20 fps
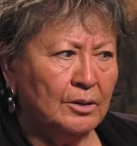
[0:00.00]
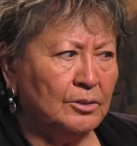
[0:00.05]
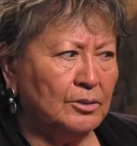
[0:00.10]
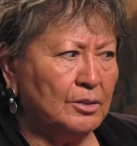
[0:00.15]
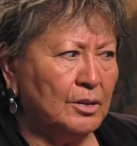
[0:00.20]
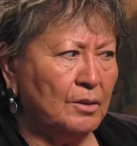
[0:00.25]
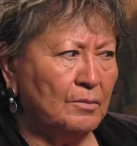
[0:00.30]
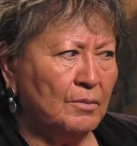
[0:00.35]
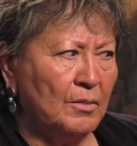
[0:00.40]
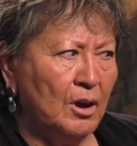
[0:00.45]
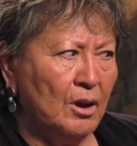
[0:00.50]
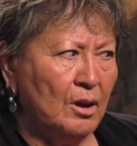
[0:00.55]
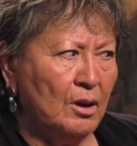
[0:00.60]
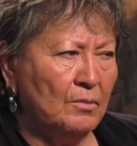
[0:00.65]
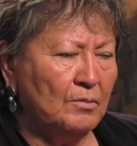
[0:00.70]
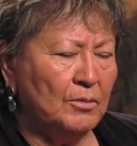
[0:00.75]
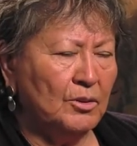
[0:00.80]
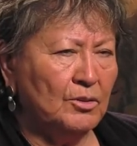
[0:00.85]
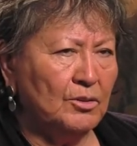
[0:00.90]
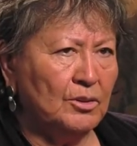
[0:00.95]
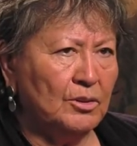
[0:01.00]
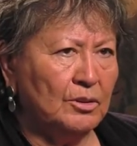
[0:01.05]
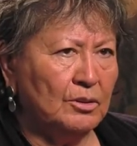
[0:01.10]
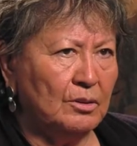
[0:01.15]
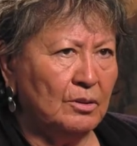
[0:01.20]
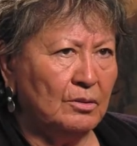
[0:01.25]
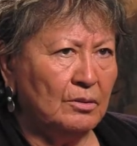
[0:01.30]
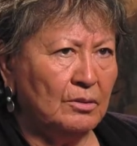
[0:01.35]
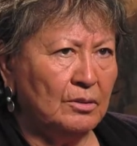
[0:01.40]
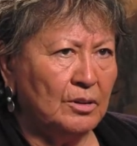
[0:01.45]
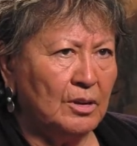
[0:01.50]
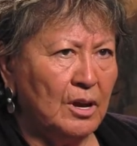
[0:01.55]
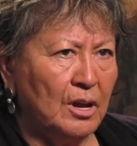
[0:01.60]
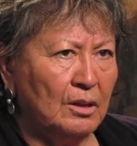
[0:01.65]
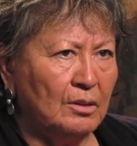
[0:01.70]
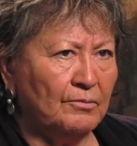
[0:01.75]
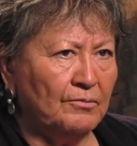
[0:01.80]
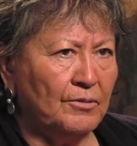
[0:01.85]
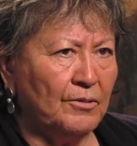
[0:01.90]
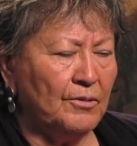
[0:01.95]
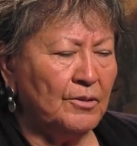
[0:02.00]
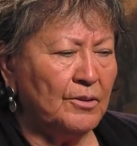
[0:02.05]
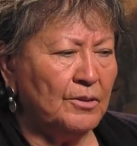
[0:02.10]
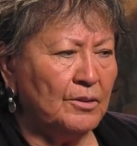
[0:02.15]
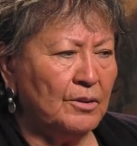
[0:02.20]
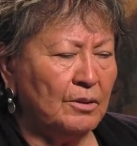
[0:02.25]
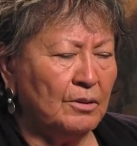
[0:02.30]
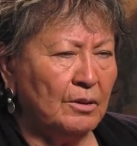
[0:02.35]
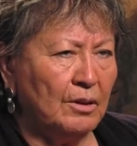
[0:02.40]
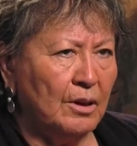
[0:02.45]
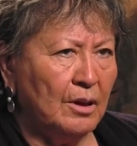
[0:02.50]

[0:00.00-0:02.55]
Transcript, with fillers: She said, Mom, who do you know in California?